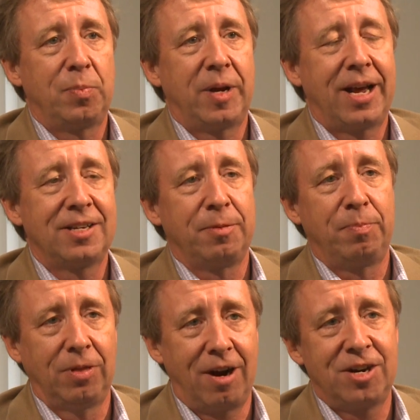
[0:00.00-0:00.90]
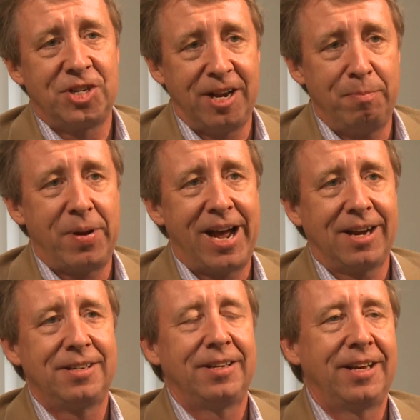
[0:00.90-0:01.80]
but has a large
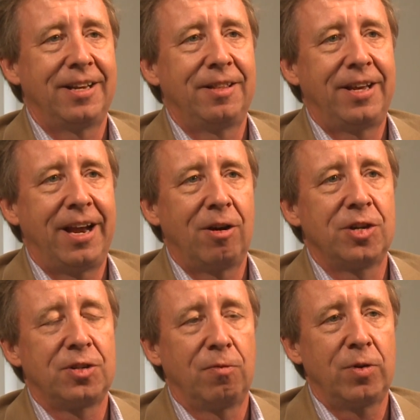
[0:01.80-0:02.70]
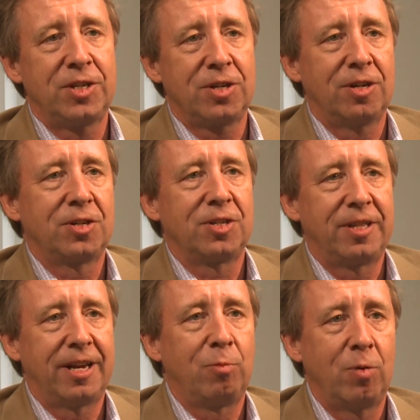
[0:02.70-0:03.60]
impact in the areas of research
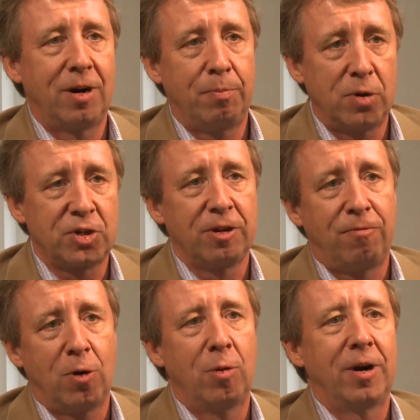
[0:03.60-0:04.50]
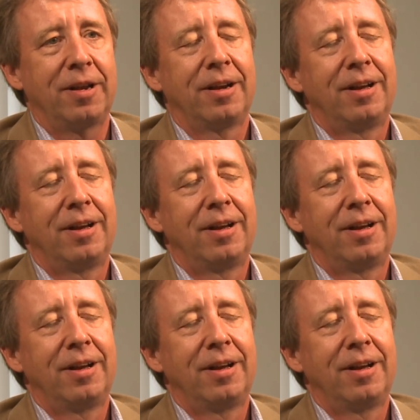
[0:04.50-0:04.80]
that we're pushing forward.